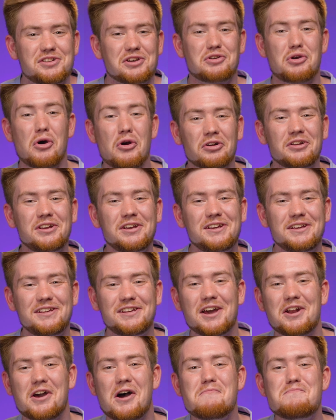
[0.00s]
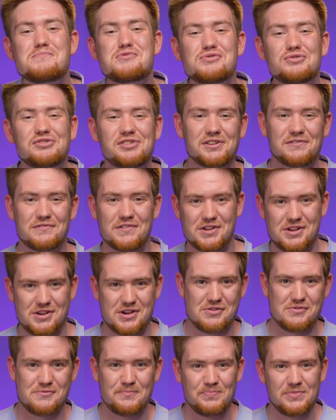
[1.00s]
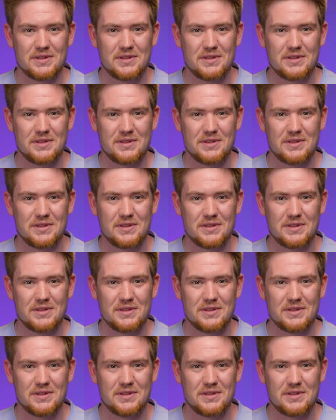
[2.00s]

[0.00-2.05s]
a quirky yet amusing video,